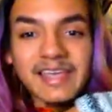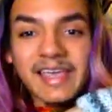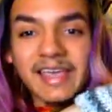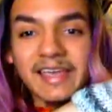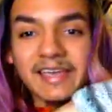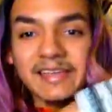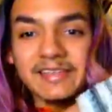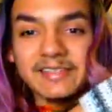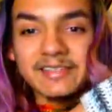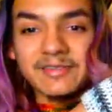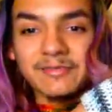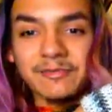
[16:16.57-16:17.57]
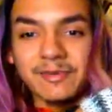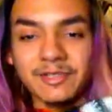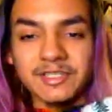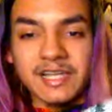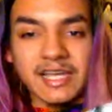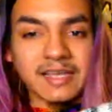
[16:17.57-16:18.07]
And it's the
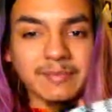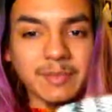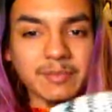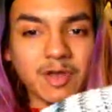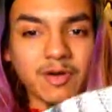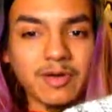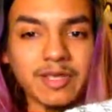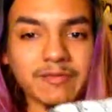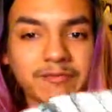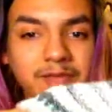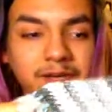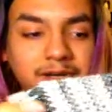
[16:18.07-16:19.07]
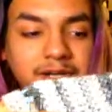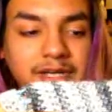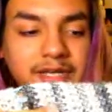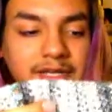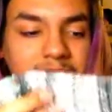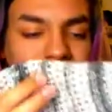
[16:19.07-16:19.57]
first time I'm going
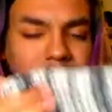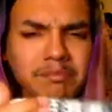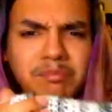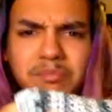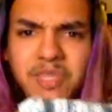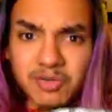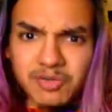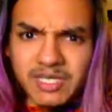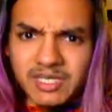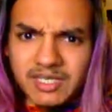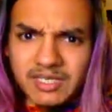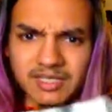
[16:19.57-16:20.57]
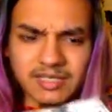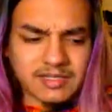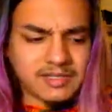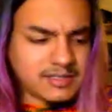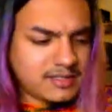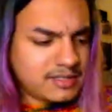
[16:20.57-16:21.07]
very muted
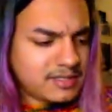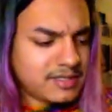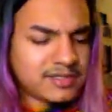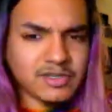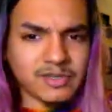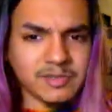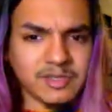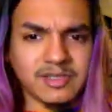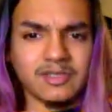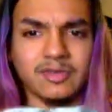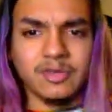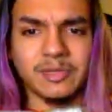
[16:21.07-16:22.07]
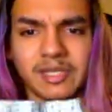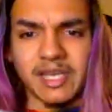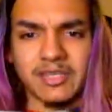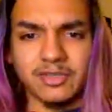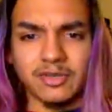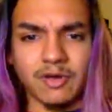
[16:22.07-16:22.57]
in terms of, because normally
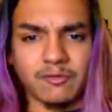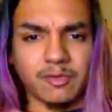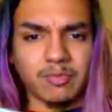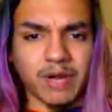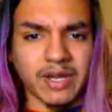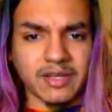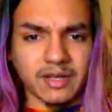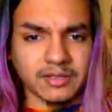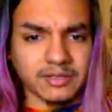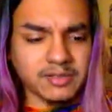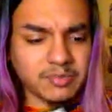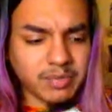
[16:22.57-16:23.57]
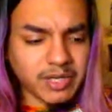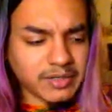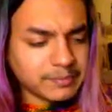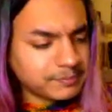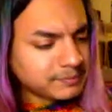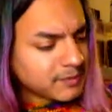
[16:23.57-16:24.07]
I do go for bright colors, but